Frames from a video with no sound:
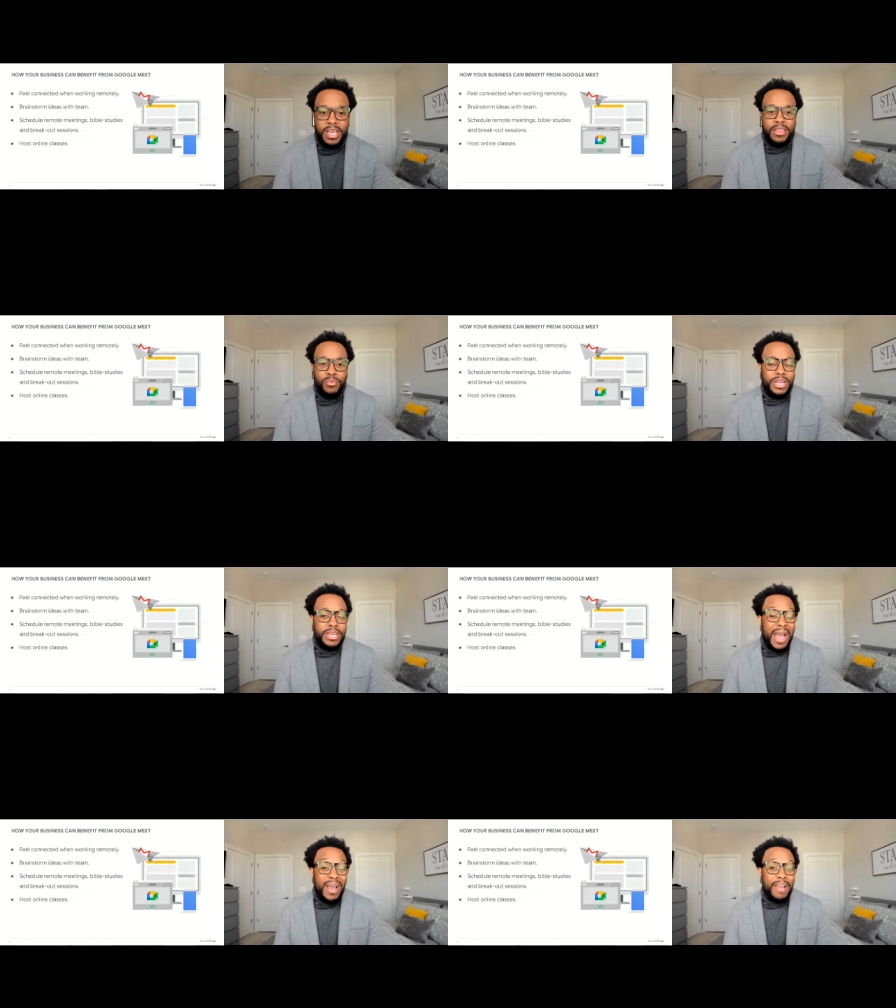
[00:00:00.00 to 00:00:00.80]
We
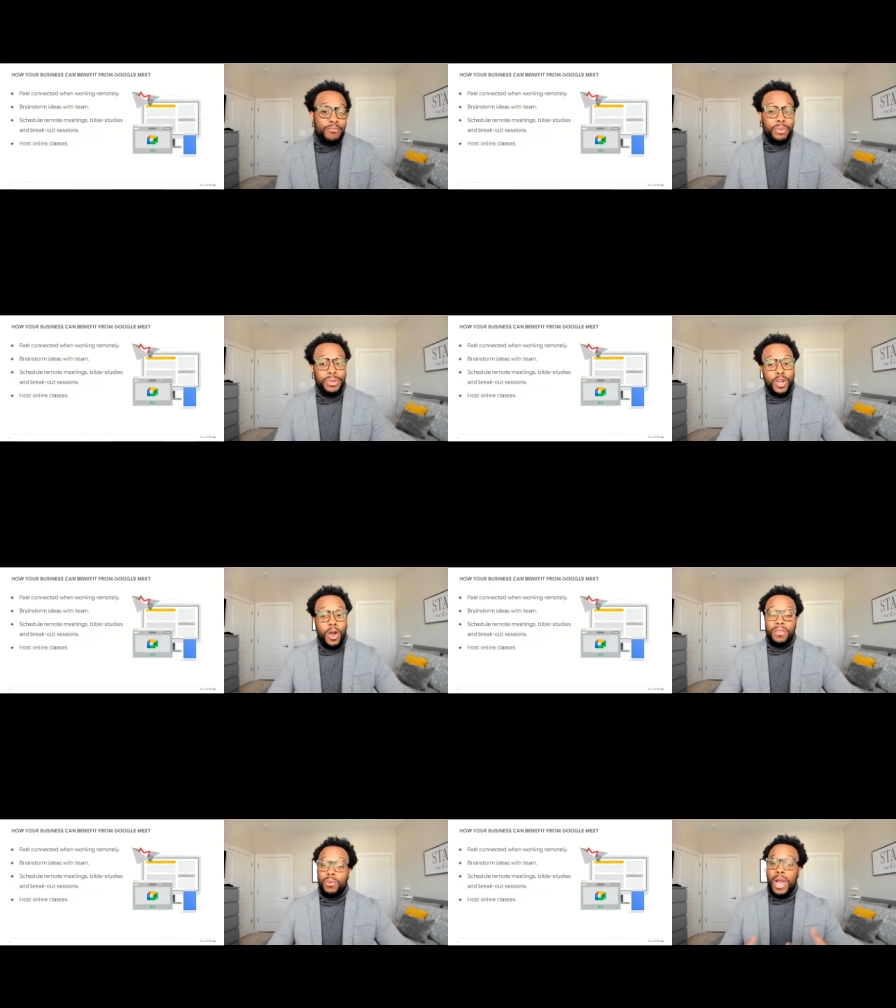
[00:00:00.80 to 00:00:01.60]
now have what we
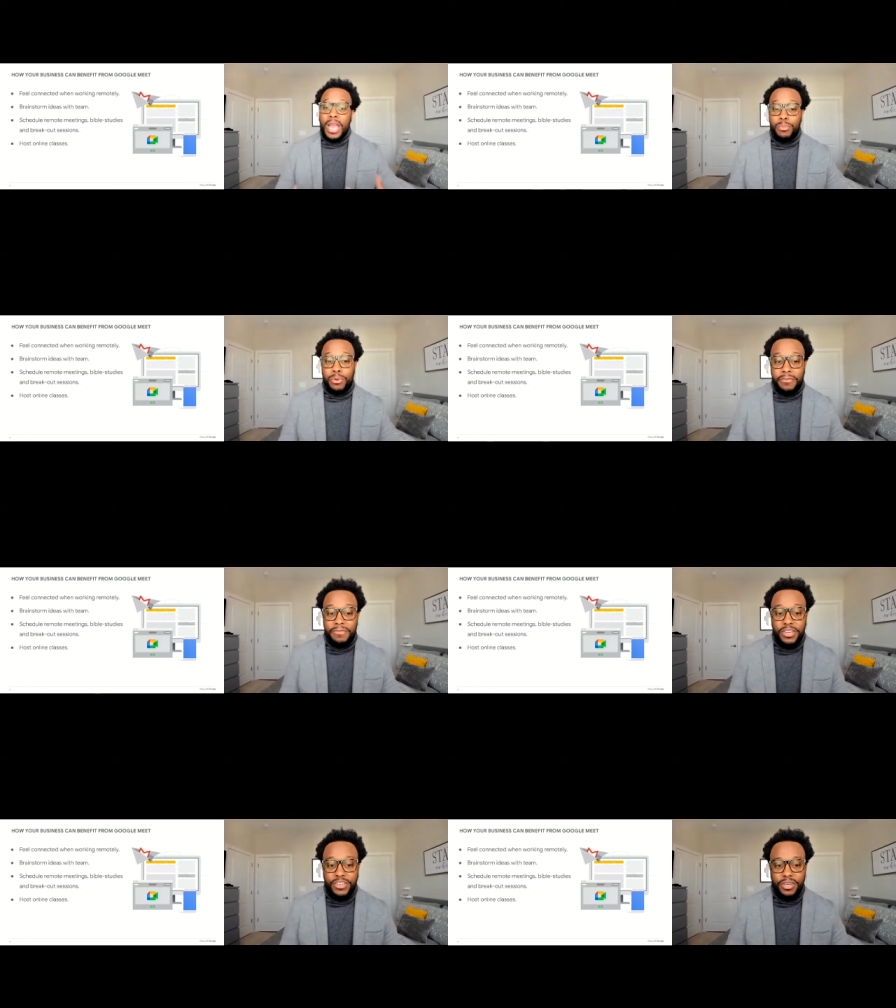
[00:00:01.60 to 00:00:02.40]
call the whiteboard
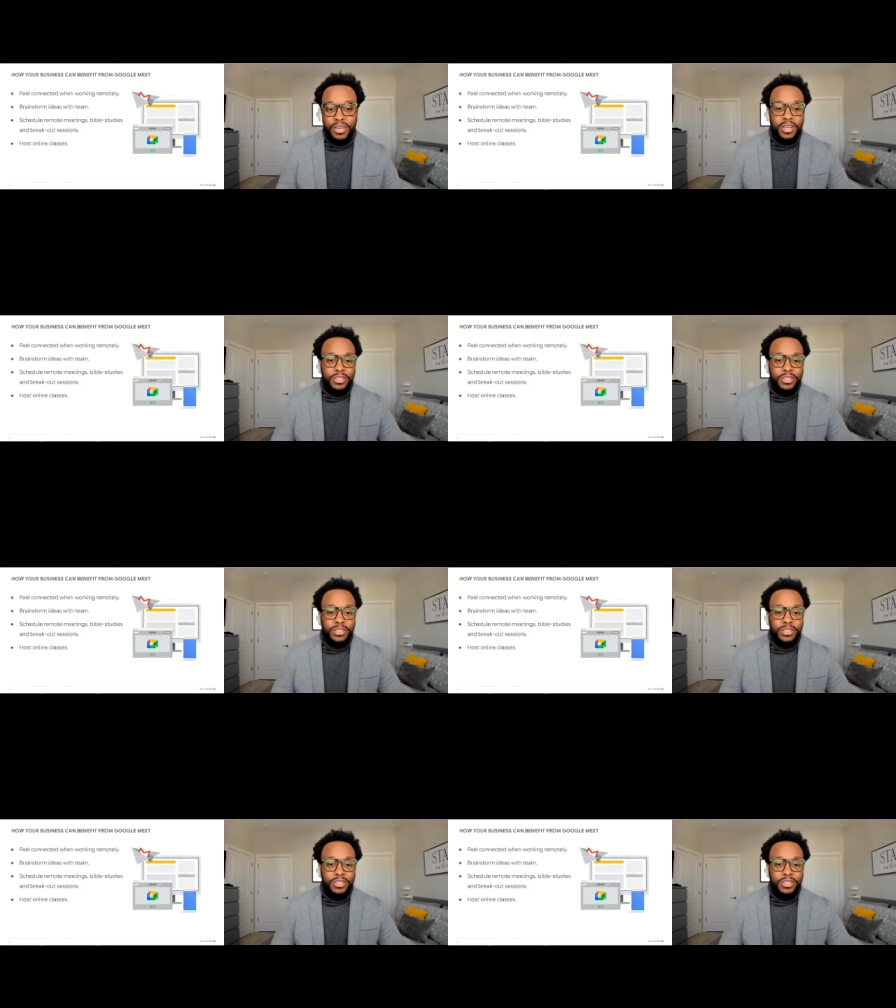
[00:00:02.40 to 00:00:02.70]
feature.